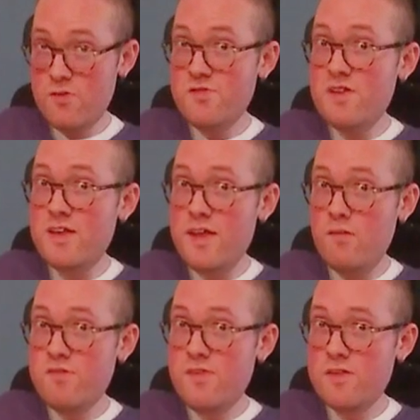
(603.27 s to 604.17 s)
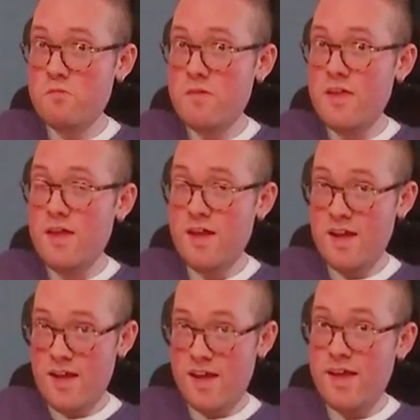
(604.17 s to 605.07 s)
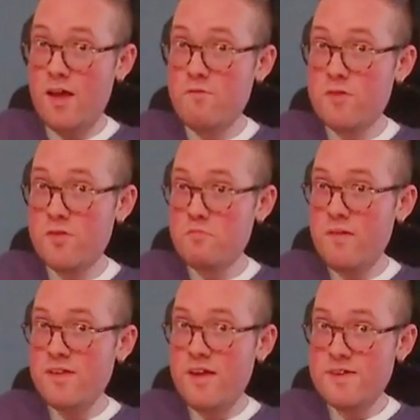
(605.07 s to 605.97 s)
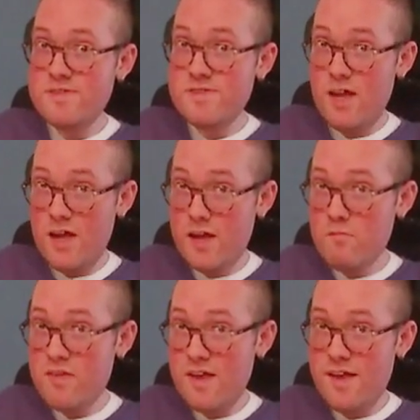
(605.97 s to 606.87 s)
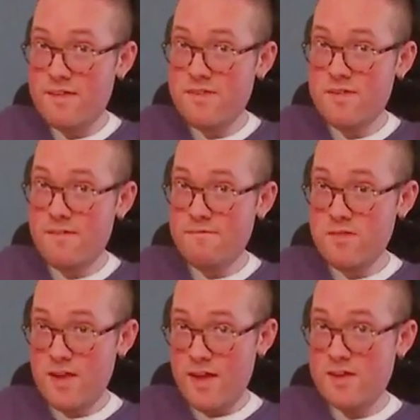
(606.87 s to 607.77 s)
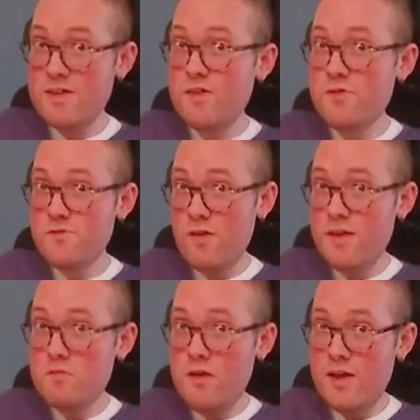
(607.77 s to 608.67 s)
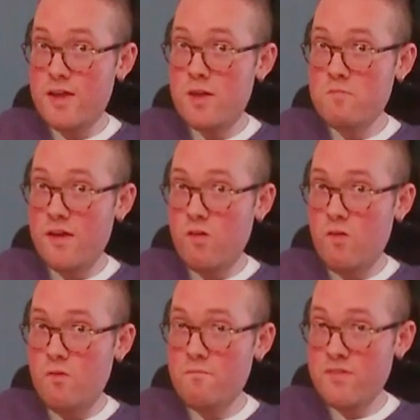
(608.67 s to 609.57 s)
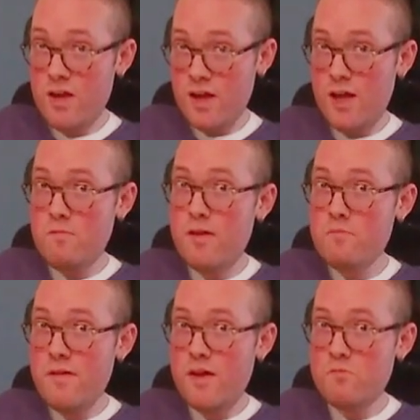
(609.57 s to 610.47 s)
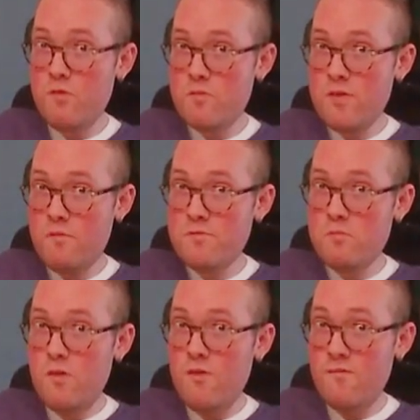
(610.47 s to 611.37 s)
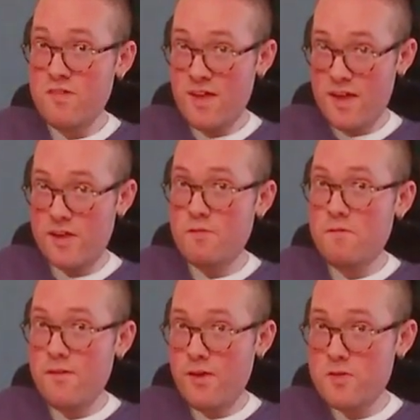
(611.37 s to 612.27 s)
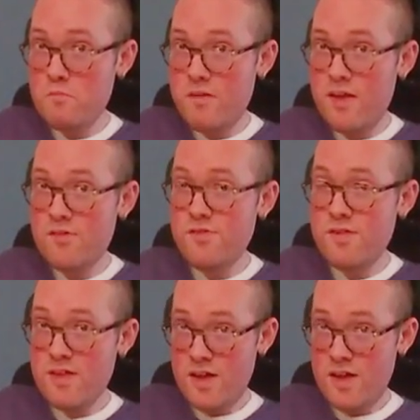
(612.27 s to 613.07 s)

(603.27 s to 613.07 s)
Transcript: they're sending everything to me. I haven't spent a dime yet, and I get to try them on in my home, on my bed, where I'm comfortable. And if I like the pants,